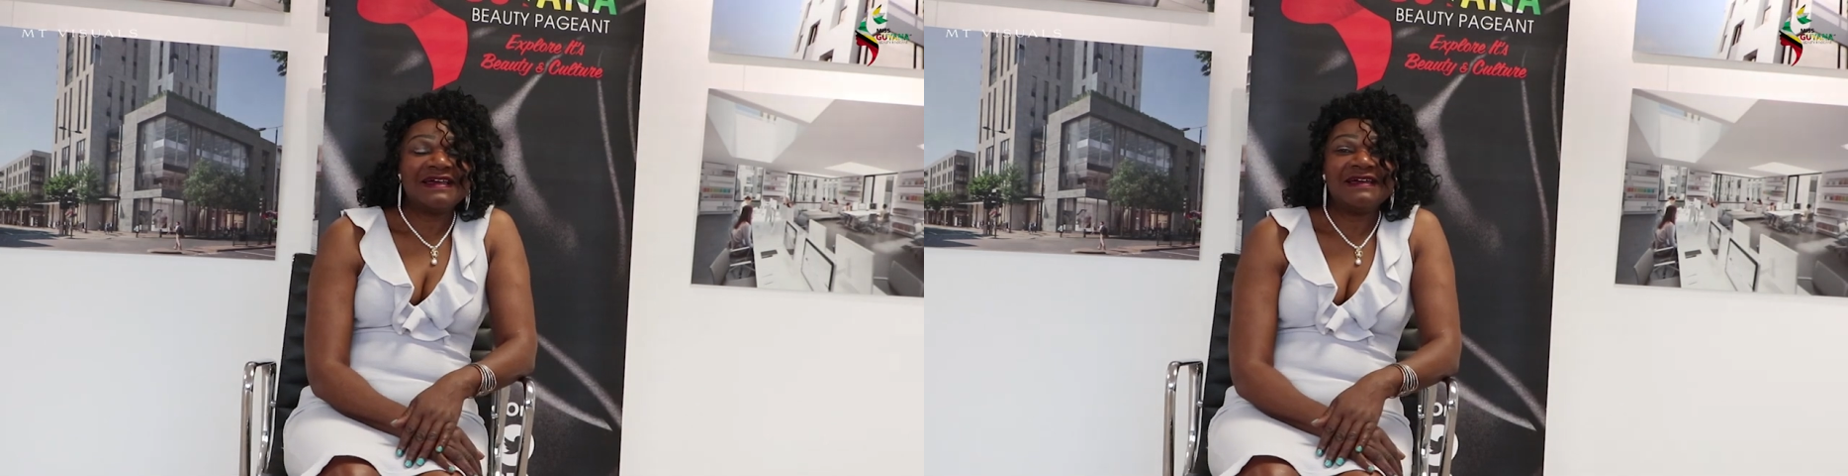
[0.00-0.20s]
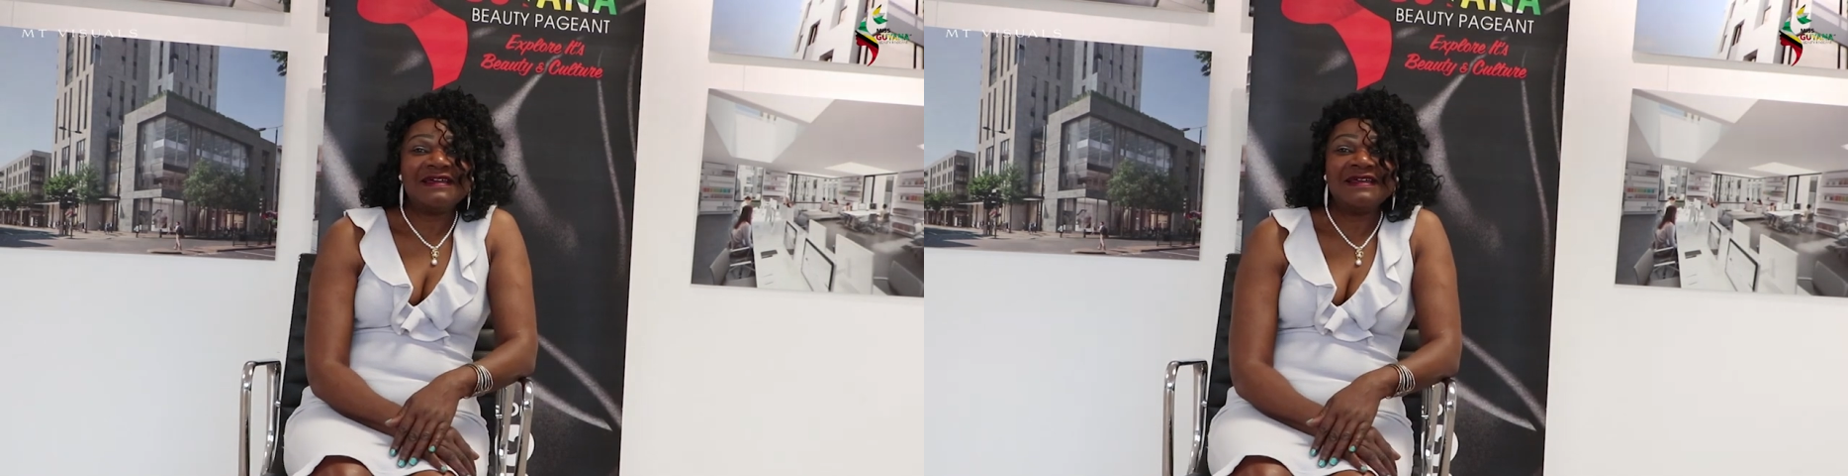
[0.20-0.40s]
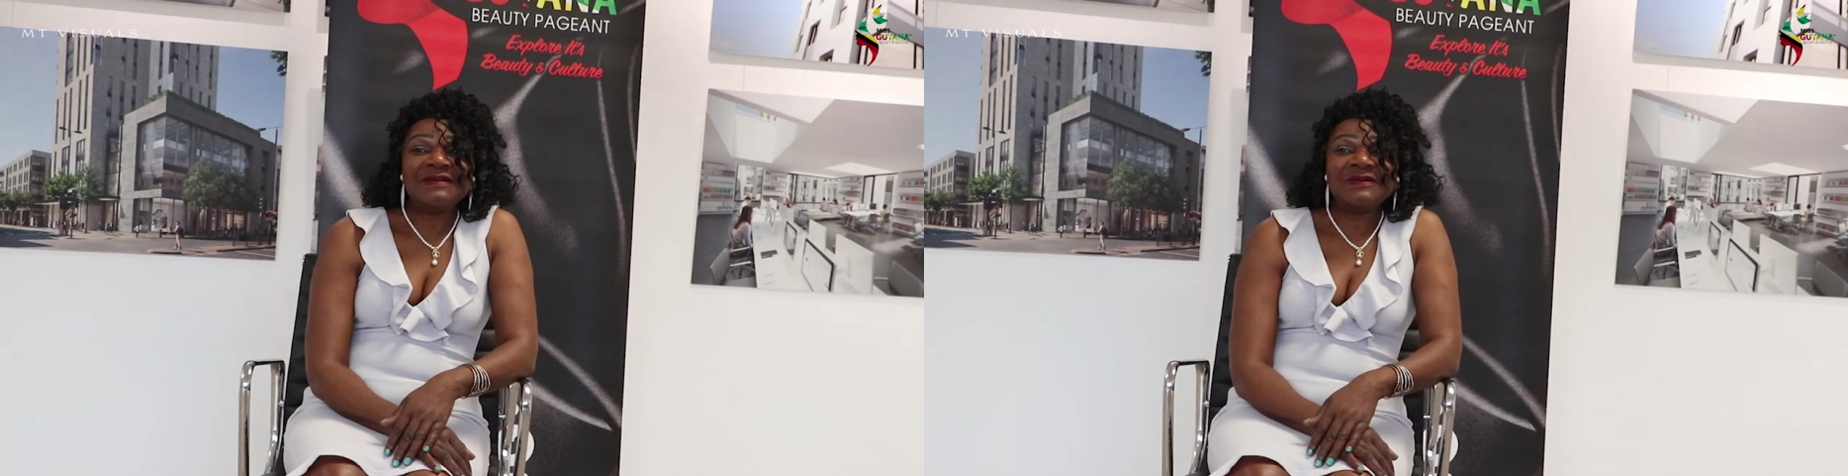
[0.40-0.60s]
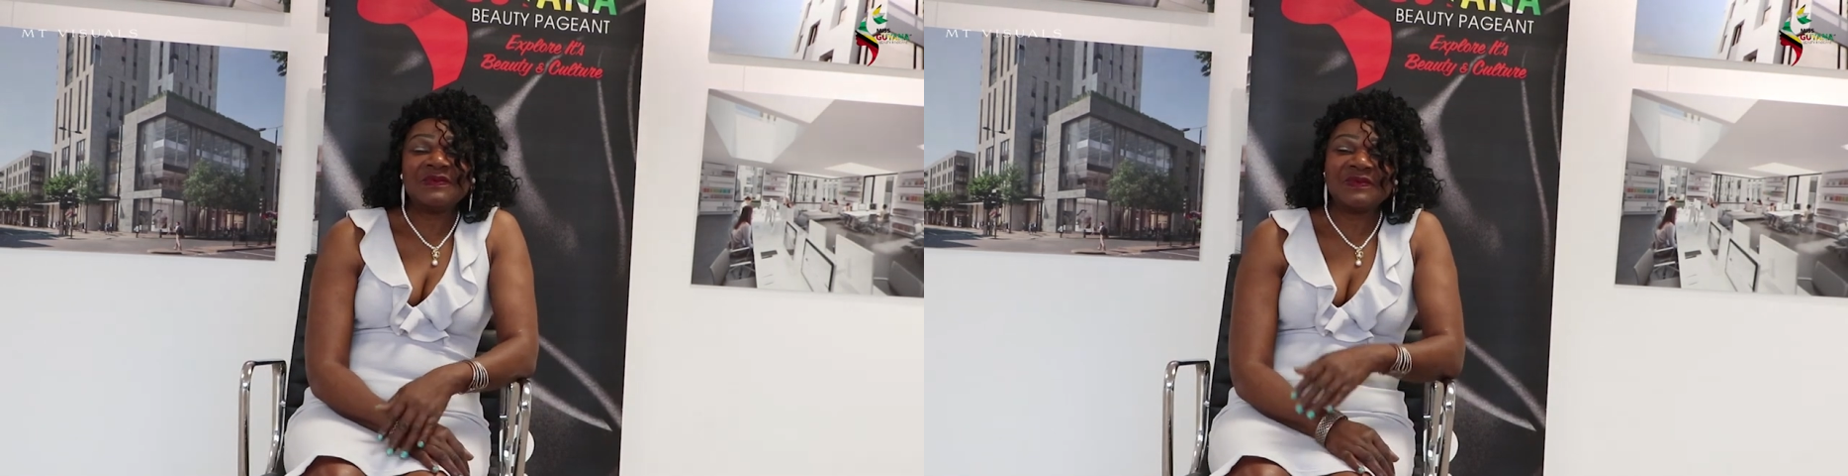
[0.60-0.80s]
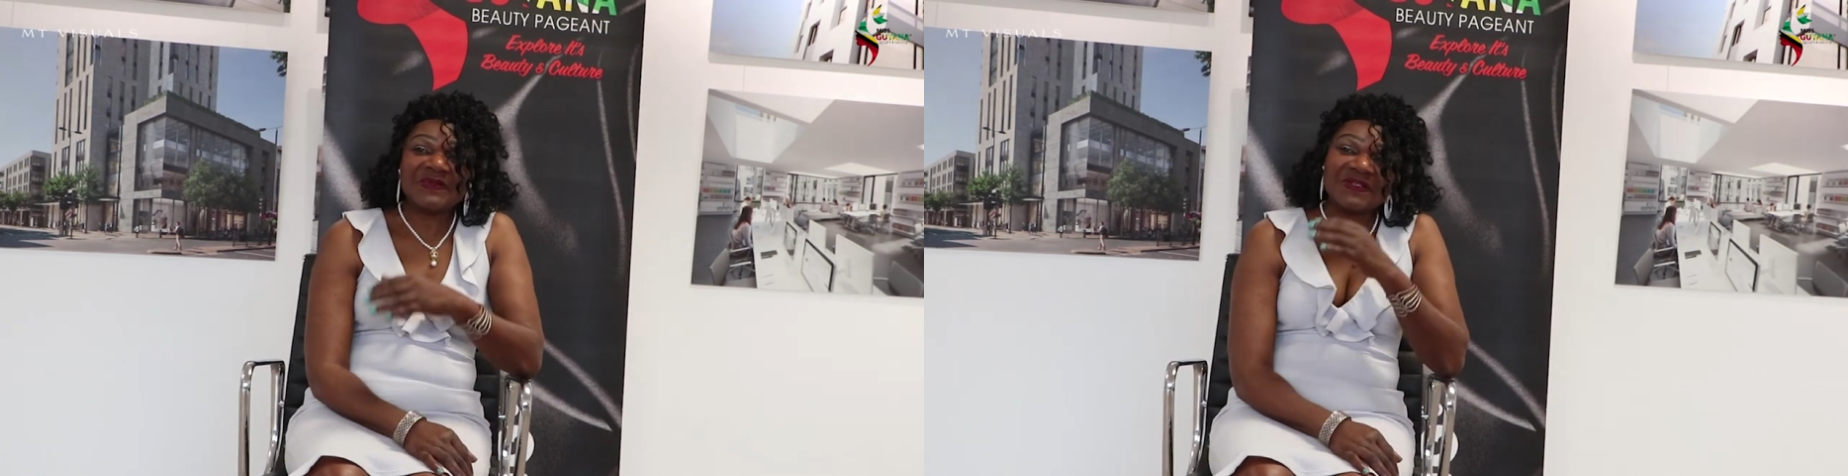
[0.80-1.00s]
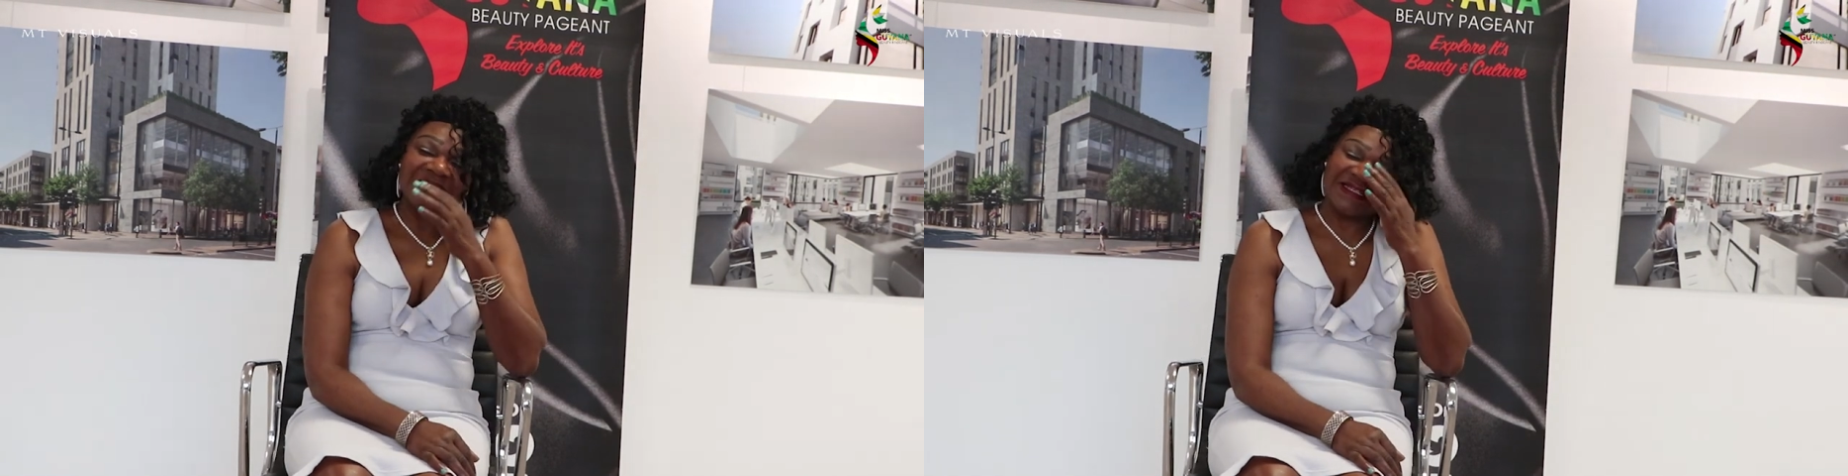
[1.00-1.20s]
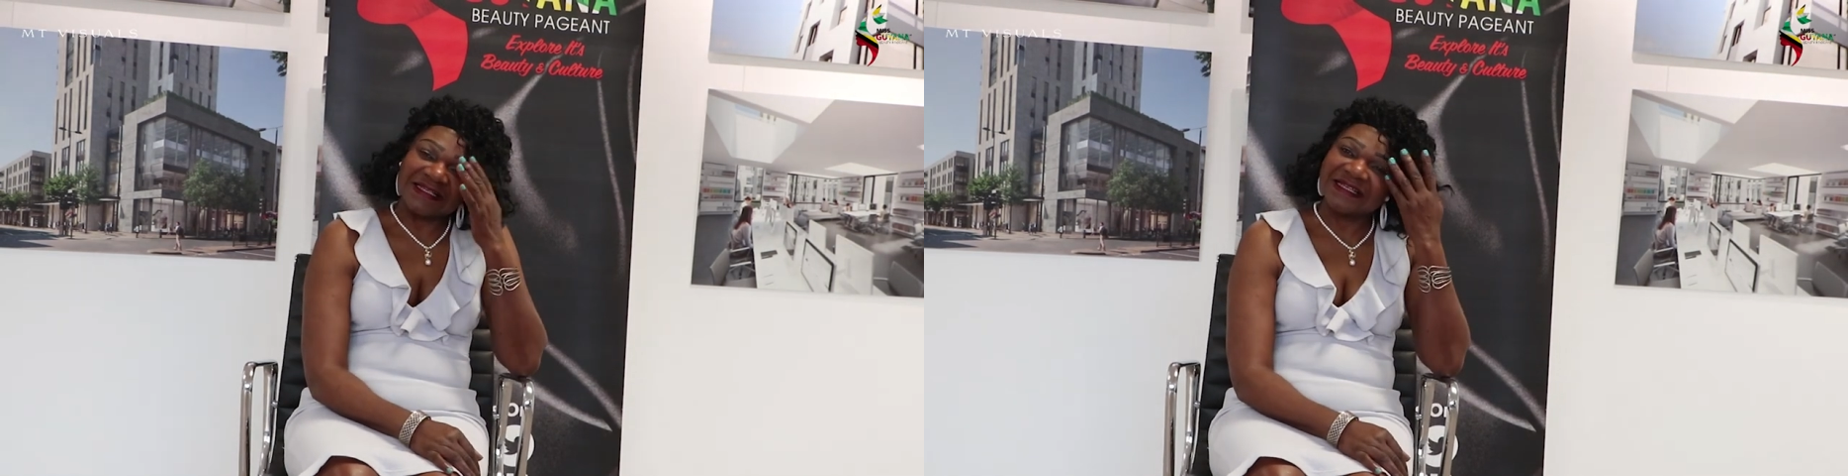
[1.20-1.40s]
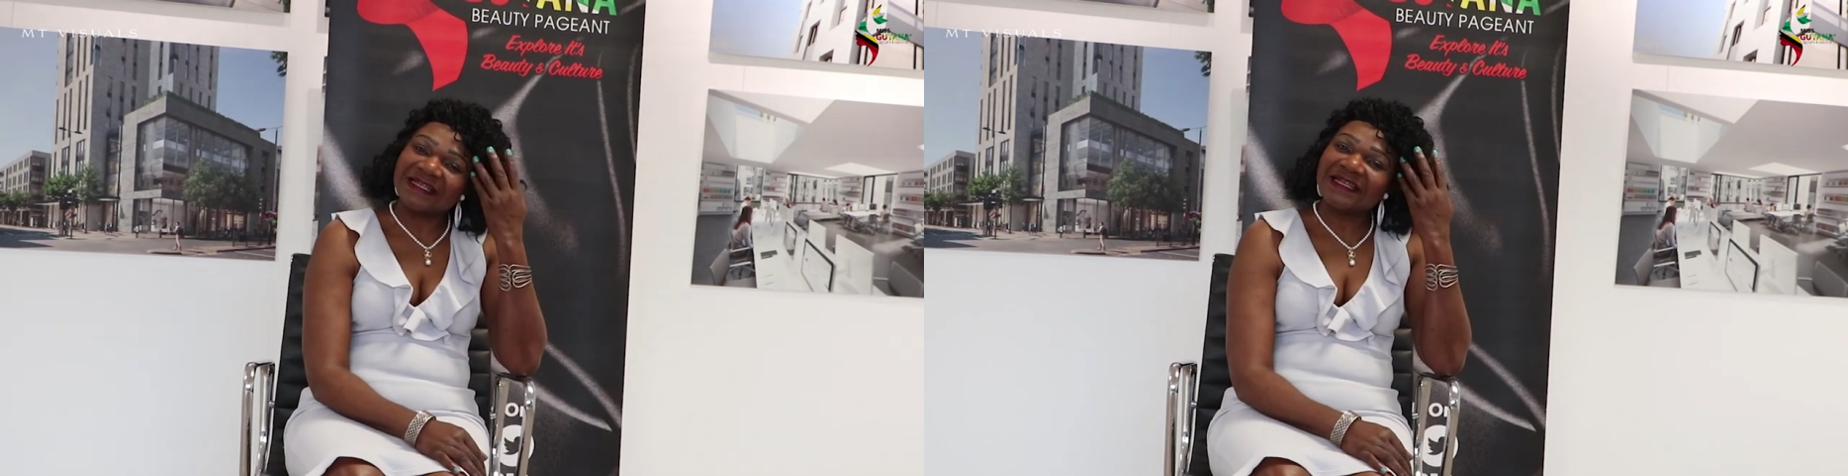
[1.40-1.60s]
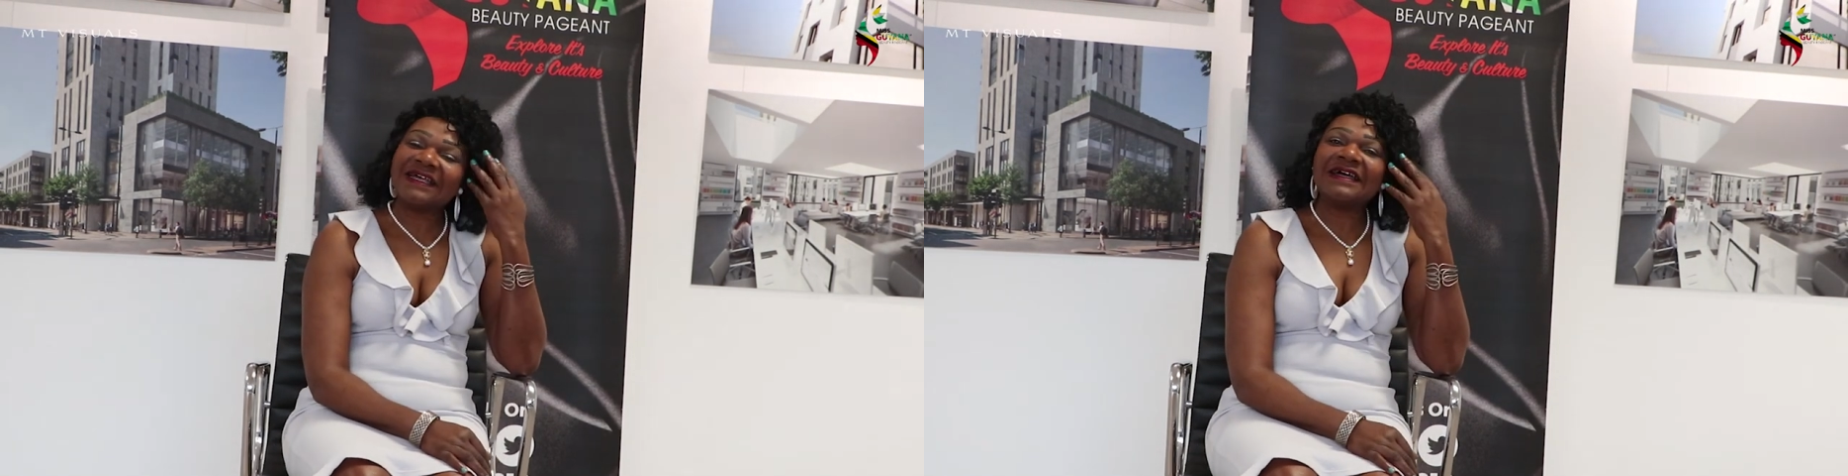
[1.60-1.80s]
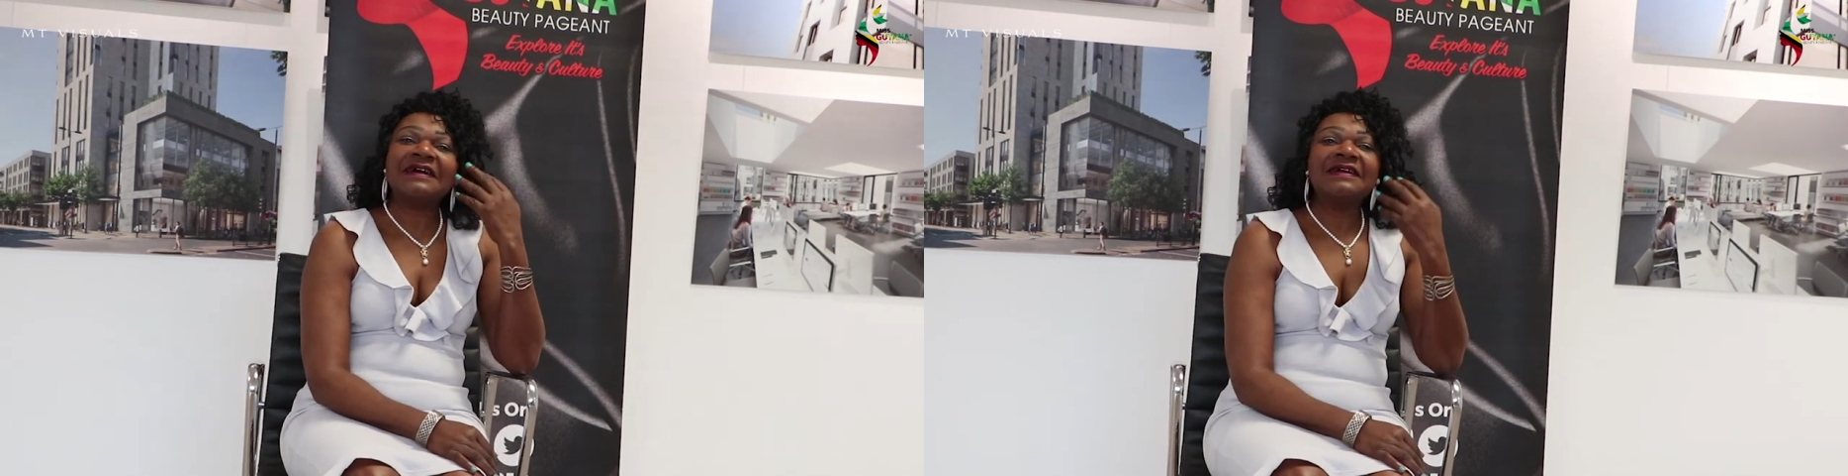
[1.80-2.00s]
Or do you have one or do you have
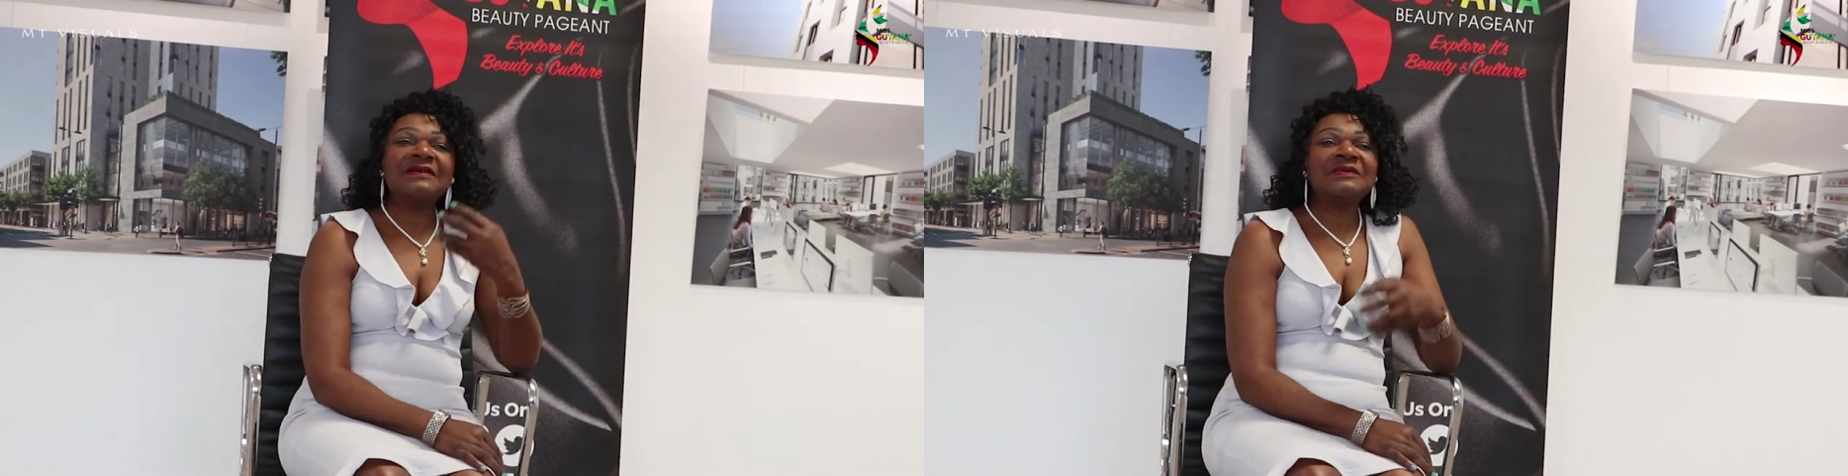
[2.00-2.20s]
several highlights?